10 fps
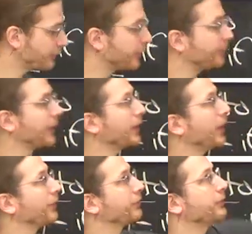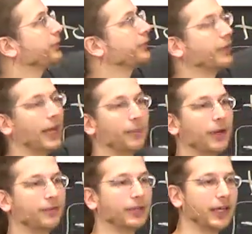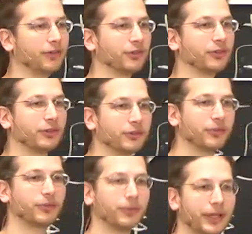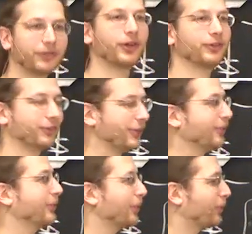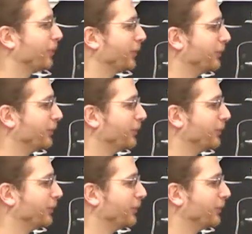this update cost to that modification. So if you like charging schemes, it's much more